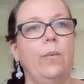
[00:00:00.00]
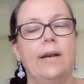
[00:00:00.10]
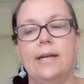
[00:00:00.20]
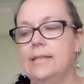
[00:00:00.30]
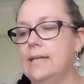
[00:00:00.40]
when
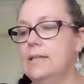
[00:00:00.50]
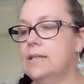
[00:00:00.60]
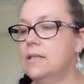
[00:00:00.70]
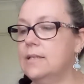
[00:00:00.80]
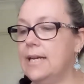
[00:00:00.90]
I did
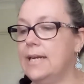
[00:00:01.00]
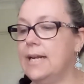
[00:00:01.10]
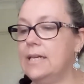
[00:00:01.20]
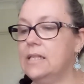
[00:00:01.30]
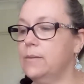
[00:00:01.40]

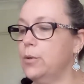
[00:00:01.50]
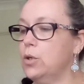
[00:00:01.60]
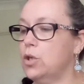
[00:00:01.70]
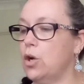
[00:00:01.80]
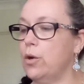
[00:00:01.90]
DD's
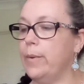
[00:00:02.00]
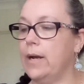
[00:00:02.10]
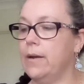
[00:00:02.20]
Spooktober.